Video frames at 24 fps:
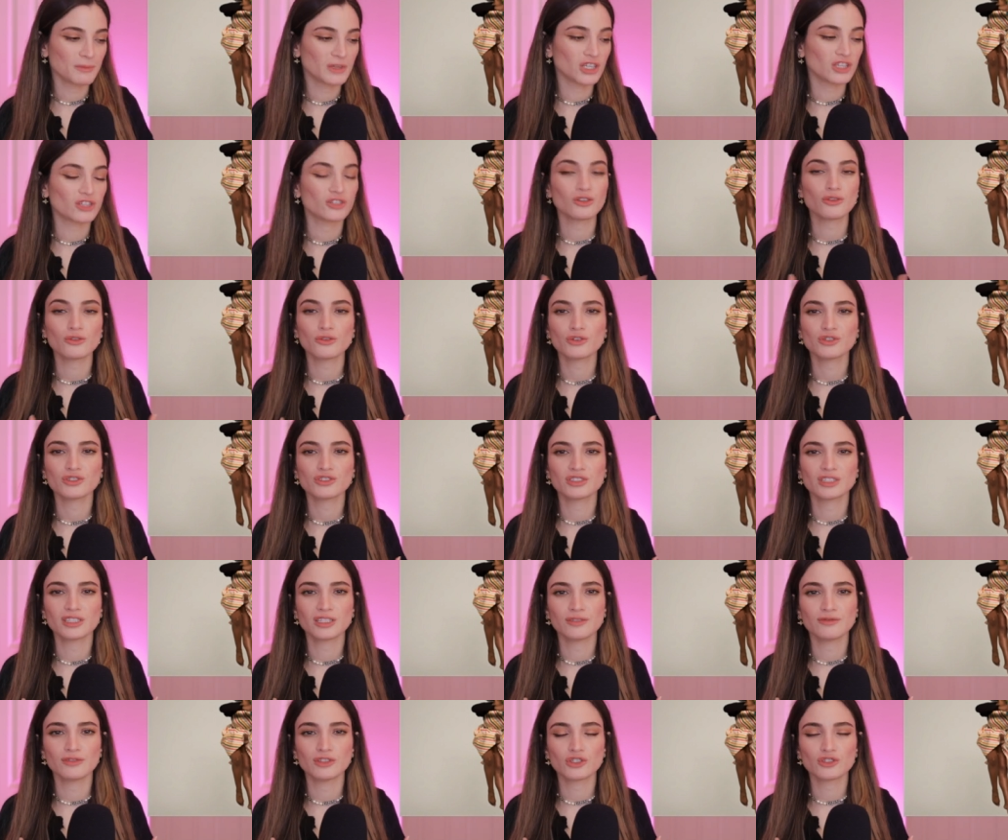You know those
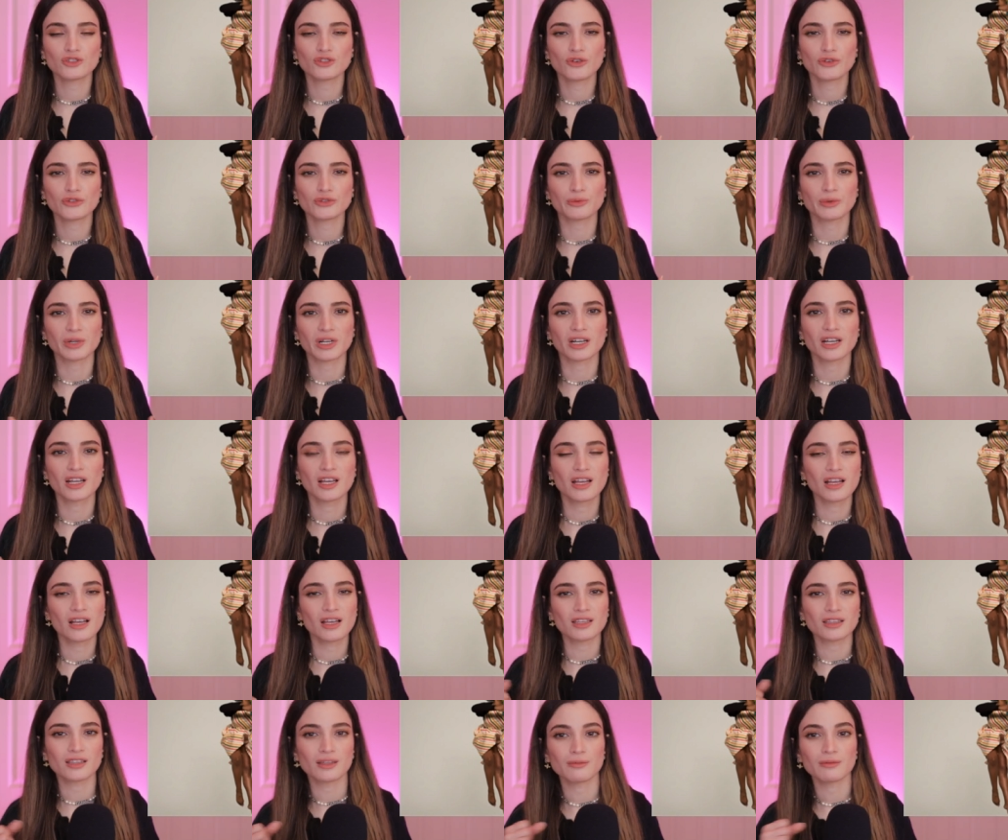TV shows where
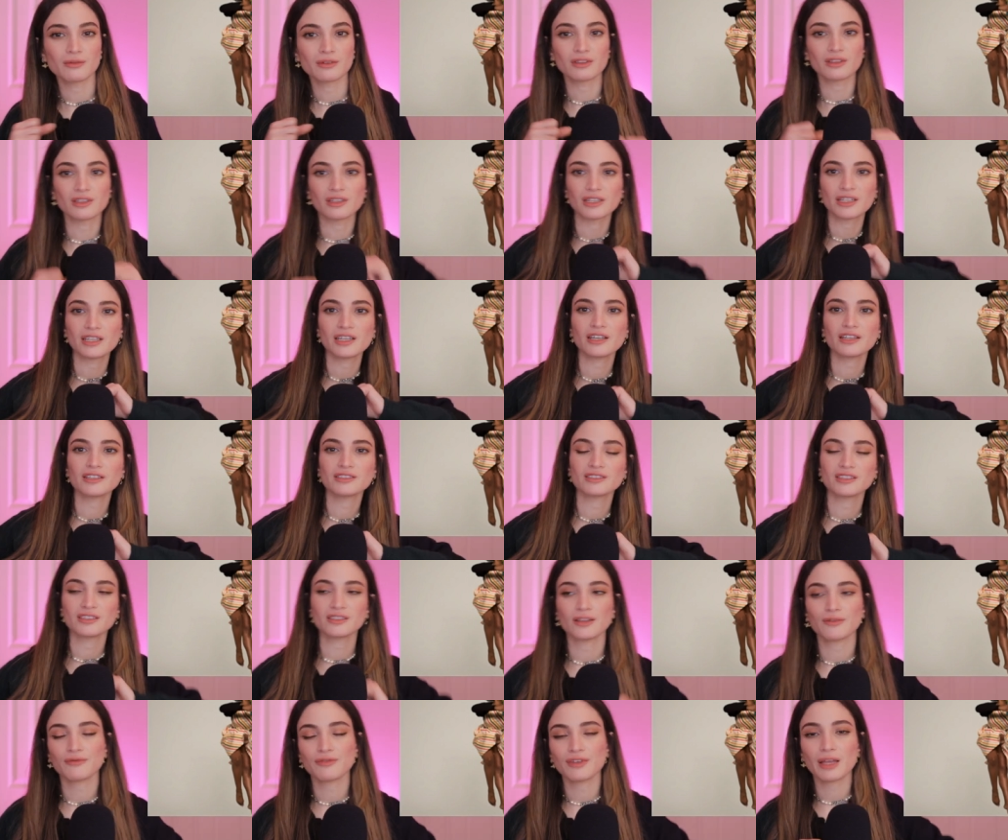the the kids
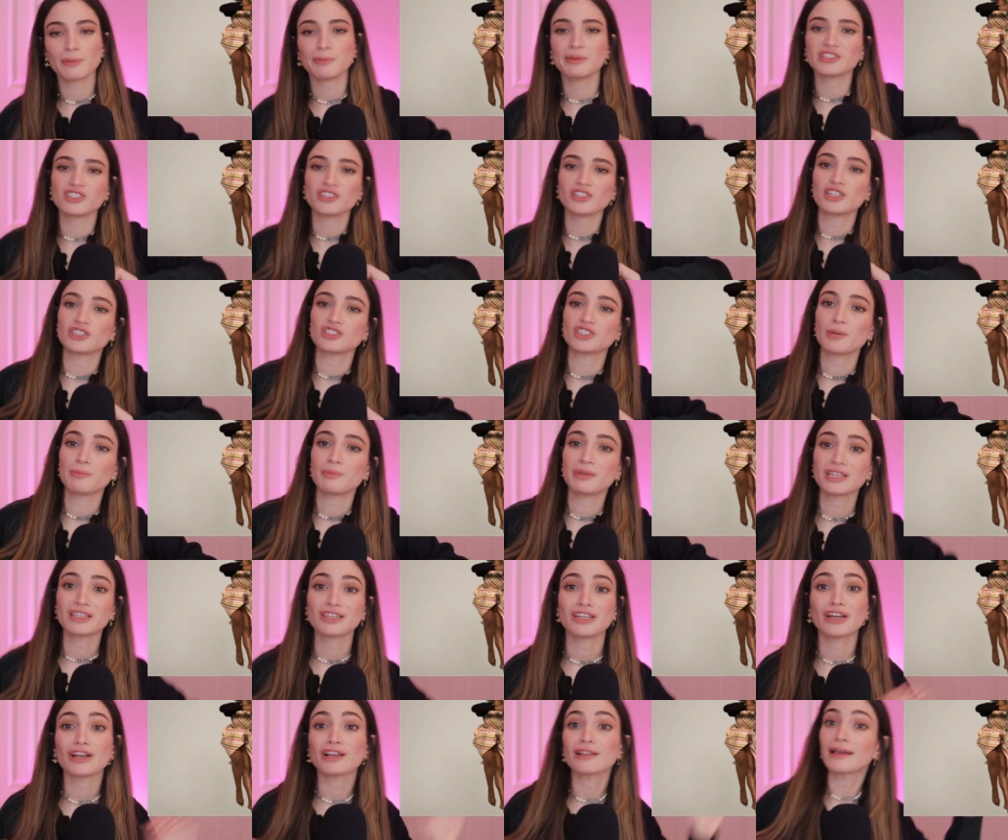and the families are like jumping in
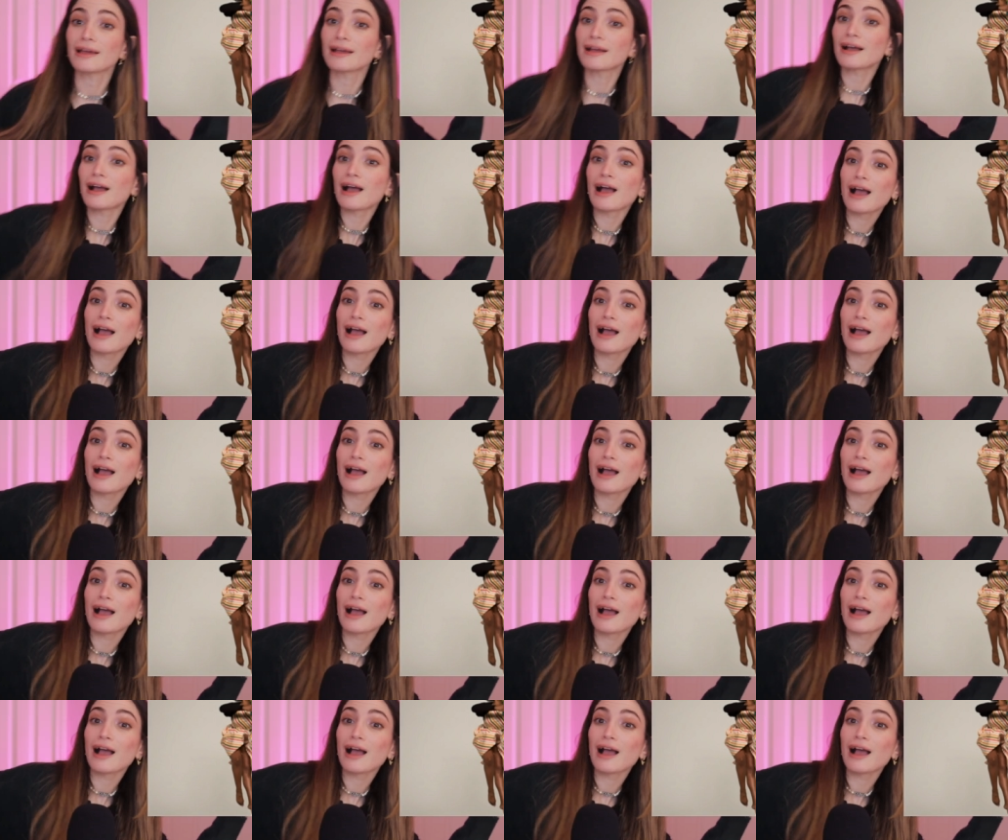the air like